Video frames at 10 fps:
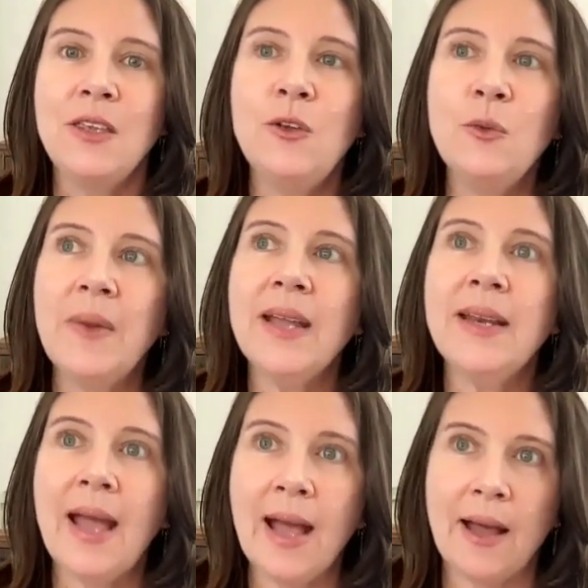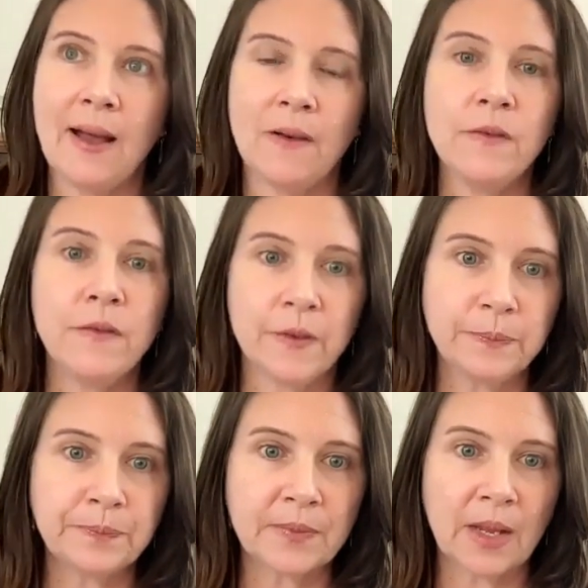you might have
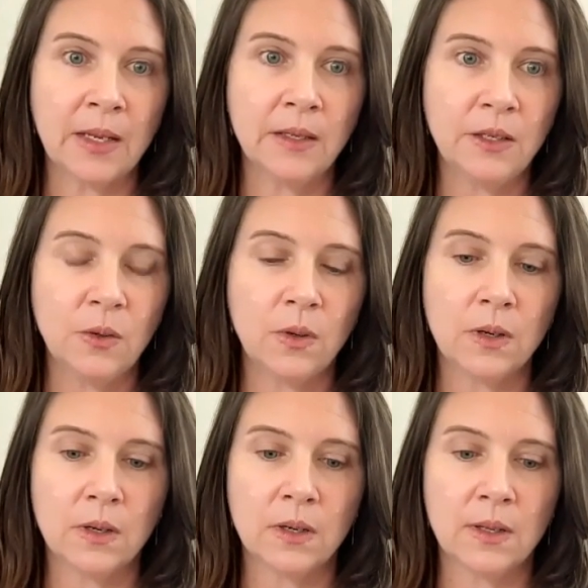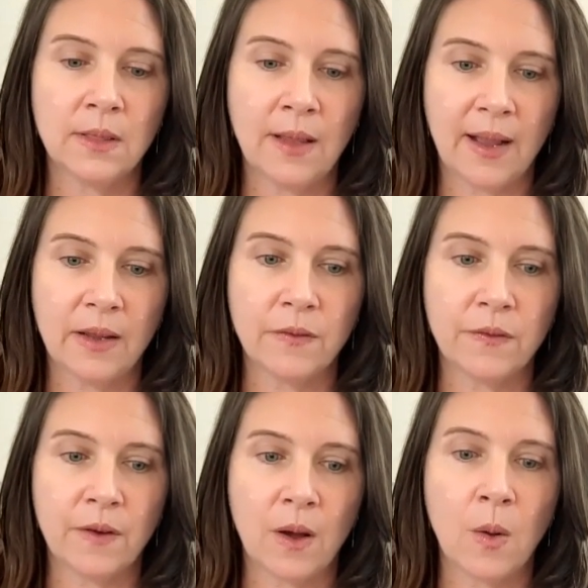in your life
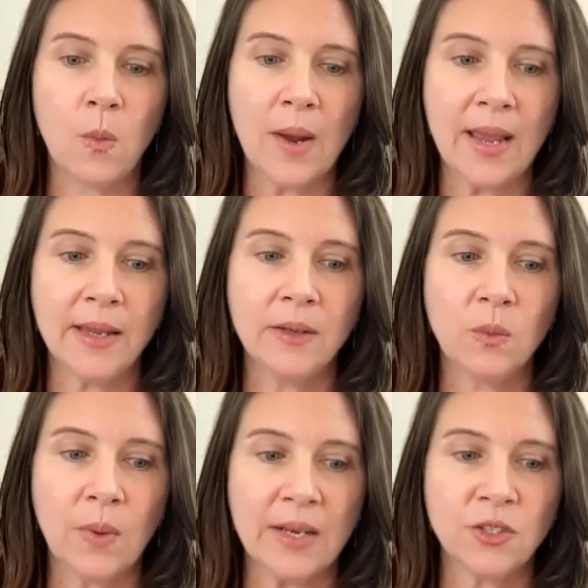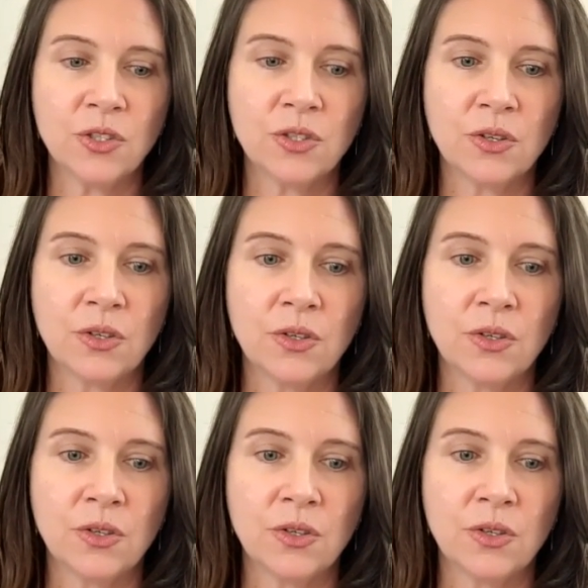a way in which,